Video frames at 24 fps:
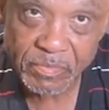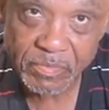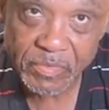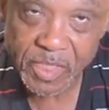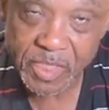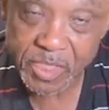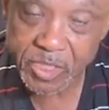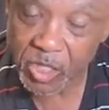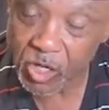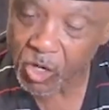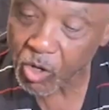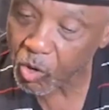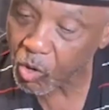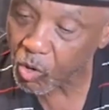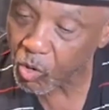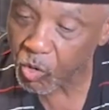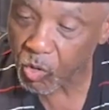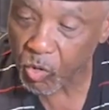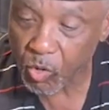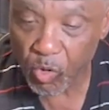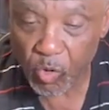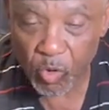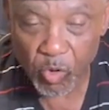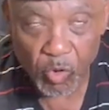It's a
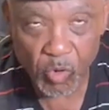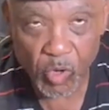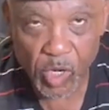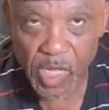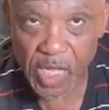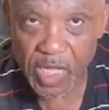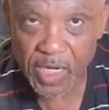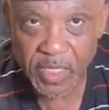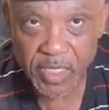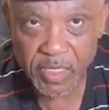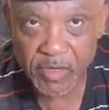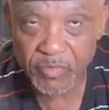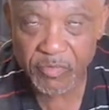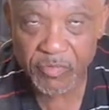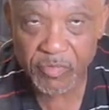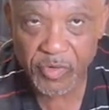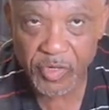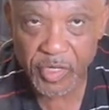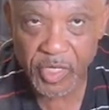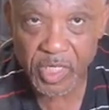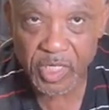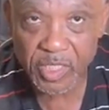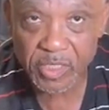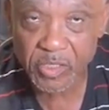whole lot
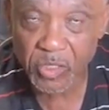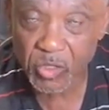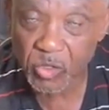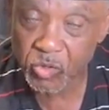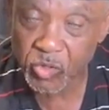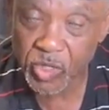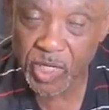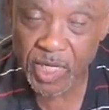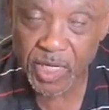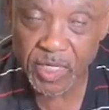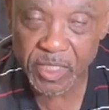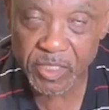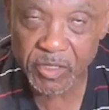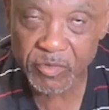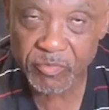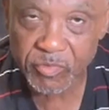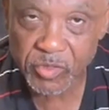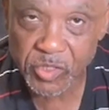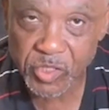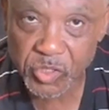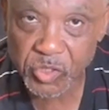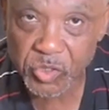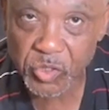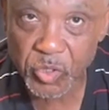different now. It's a whole lot
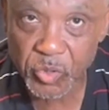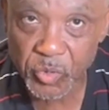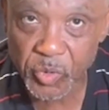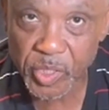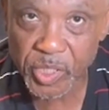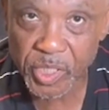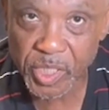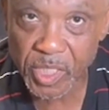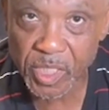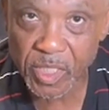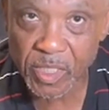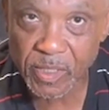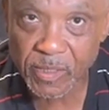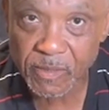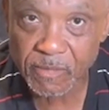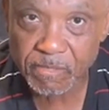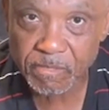different story now.